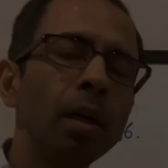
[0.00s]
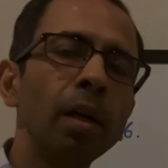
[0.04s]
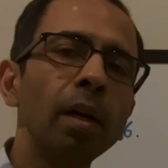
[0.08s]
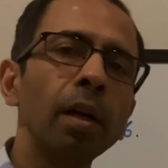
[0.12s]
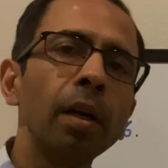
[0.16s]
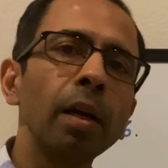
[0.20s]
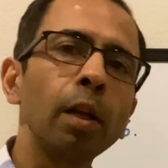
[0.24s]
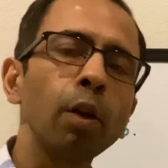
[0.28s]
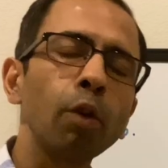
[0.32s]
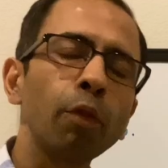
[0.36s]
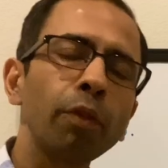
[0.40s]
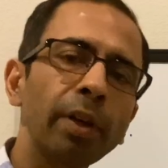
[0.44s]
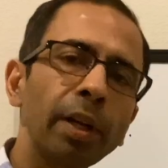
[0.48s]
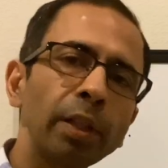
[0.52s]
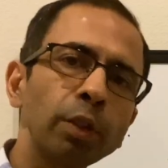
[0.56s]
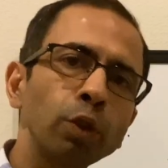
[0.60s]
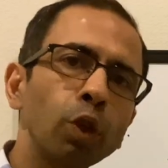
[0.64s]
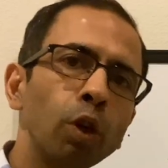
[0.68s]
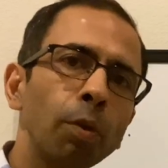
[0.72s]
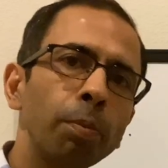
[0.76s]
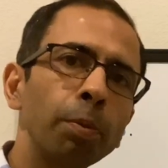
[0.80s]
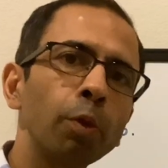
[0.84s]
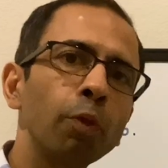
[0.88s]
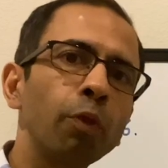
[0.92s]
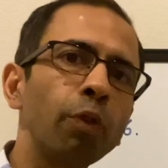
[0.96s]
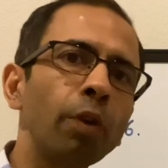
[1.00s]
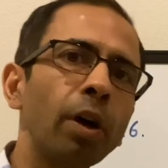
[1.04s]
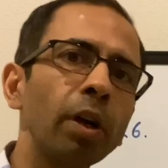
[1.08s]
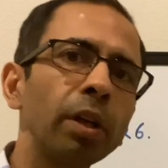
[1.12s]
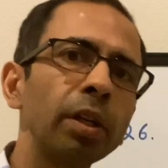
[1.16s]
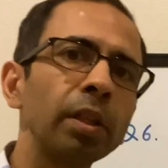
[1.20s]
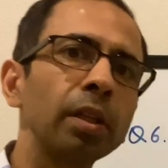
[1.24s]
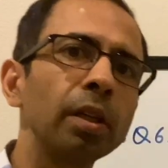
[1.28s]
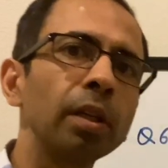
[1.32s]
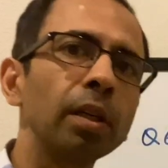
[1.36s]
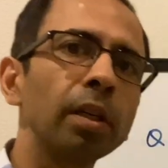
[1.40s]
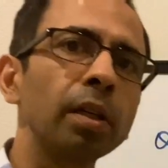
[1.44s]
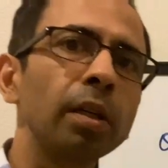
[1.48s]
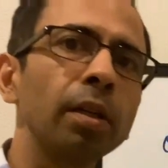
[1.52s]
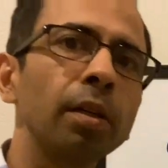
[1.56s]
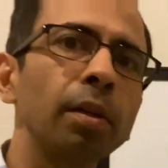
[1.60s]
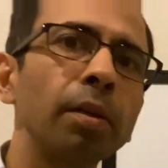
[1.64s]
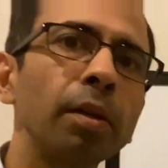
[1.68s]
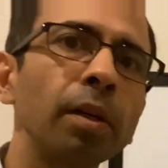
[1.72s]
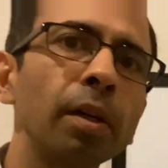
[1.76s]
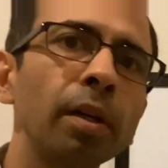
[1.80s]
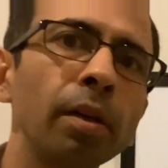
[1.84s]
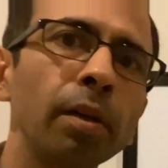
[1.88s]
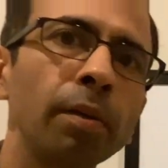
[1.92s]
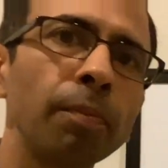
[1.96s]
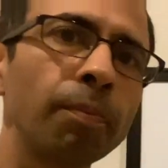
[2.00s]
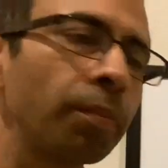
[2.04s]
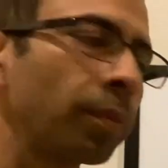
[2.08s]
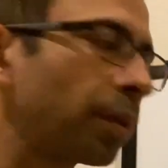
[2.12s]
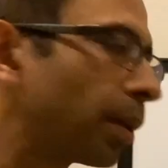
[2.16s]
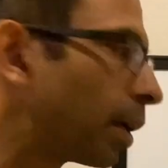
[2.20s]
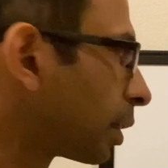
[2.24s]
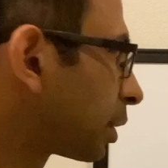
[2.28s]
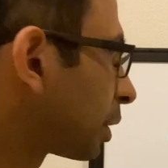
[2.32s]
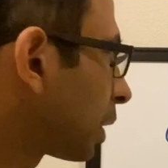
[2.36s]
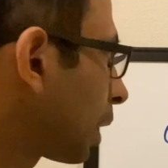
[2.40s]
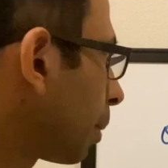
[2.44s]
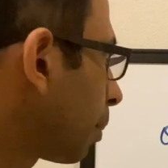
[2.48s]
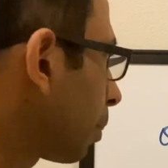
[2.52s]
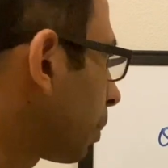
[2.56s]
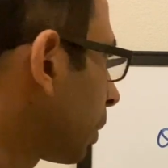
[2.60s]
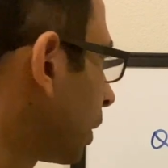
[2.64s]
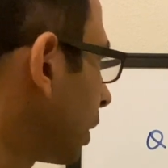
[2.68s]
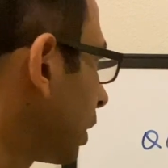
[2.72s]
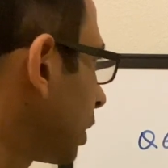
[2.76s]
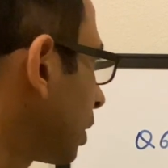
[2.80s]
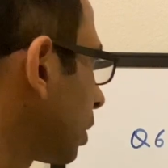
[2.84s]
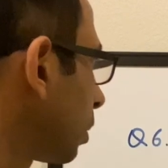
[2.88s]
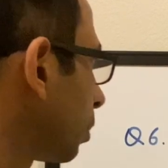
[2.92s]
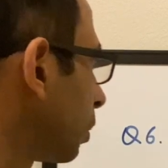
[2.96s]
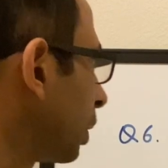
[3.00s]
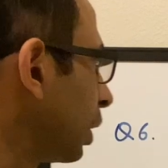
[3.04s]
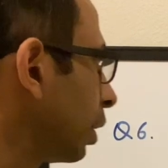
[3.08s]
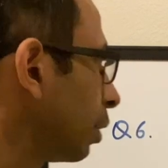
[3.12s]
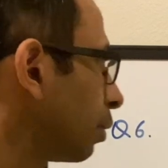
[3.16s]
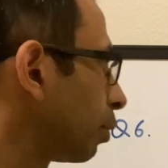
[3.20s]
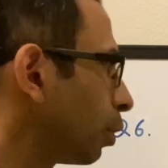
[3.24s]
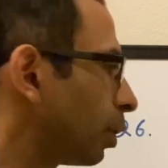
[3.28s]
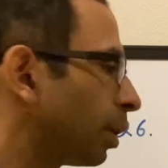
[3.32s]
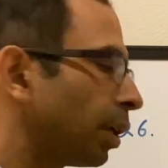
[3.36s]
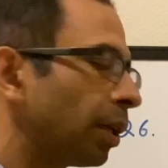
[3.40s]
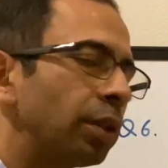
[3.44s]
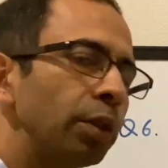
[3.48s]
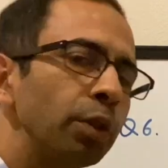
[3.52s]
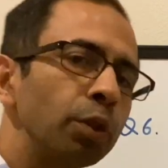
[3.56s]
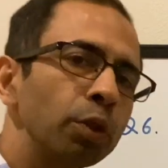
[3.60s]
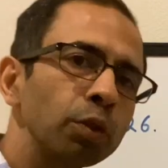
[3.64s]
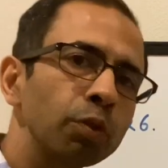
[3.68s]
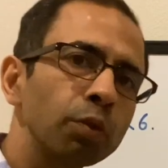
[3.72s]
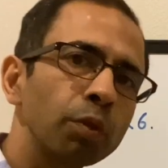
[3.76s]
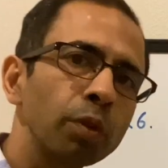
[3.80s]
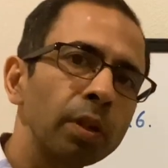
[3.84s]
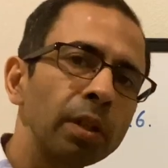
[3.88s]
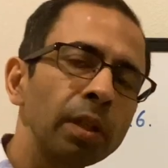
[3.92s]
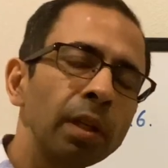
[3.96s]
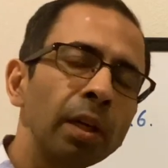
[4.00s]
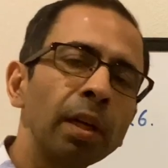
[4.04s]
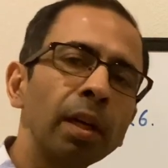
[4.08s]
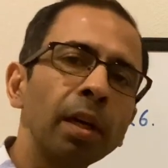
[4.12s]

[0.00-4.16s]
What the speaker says: Hello friends, hope you found the examples meaningful and useful.